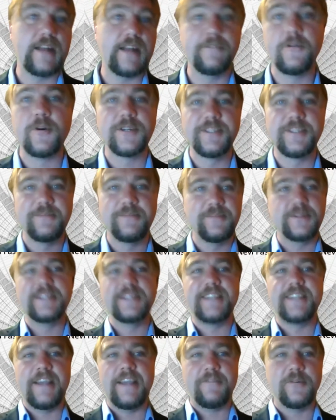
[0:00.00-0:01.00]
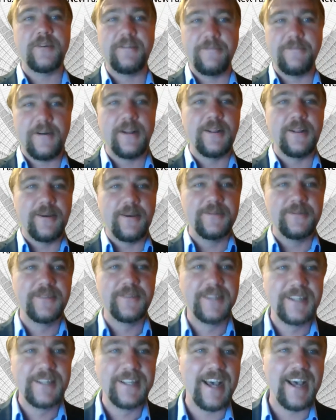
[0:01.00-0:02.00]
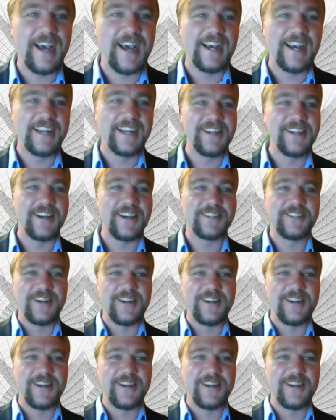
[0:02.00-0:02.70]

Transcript: Of course, please everyone follow Dr.